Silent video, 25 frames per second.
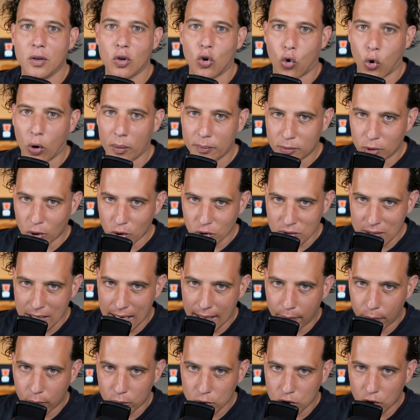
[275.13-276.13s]
cryptos.
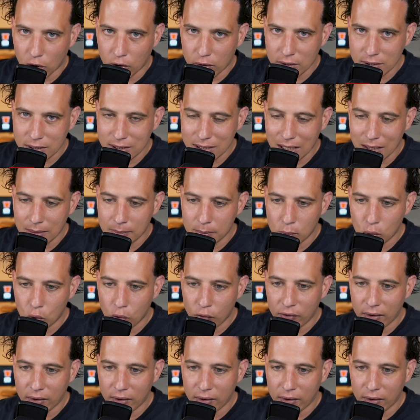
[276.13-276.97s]
Now we're starting to see a move